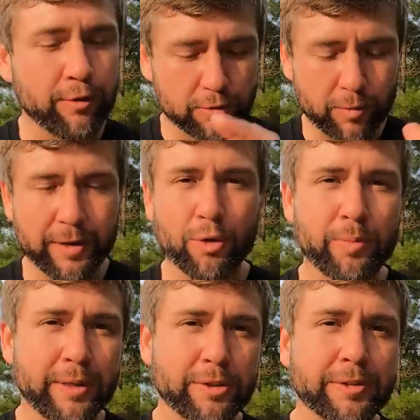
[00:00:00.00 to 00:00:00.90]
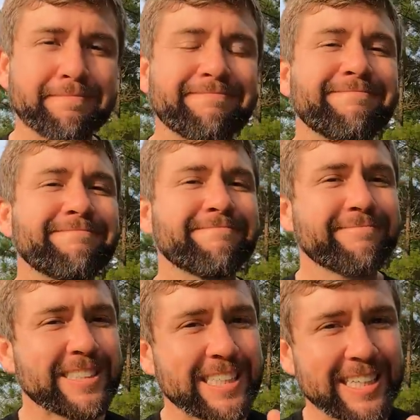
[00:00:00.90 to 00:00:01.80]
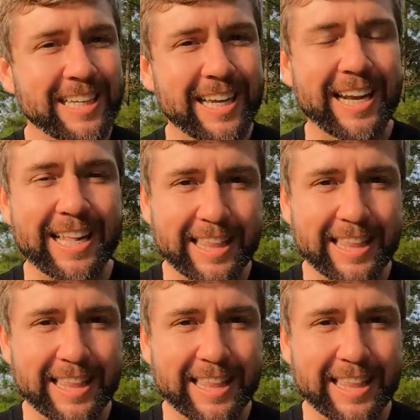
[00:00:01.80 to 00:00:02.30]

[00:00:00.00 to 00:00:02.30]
equals one whole picture, and